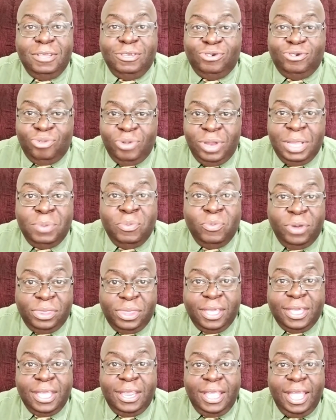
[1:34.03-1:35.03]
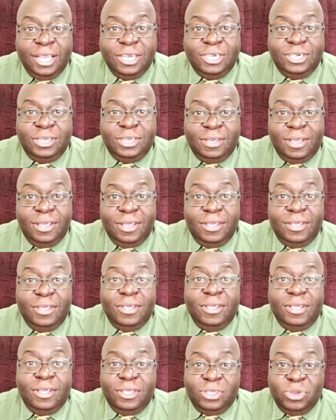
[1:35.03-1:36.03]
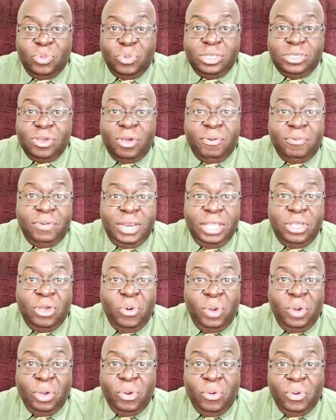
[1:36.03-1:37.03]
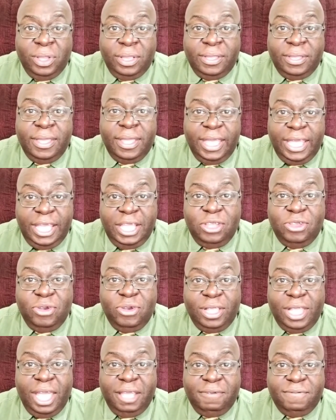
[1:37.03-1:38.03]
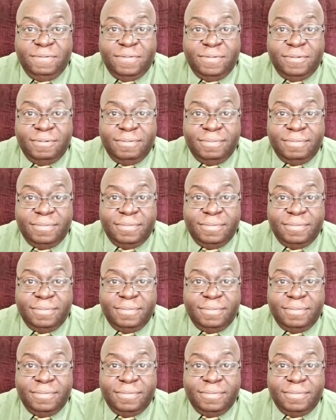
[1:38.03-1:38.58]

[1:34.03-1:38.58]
but dream with a connection to what's already going on in your life.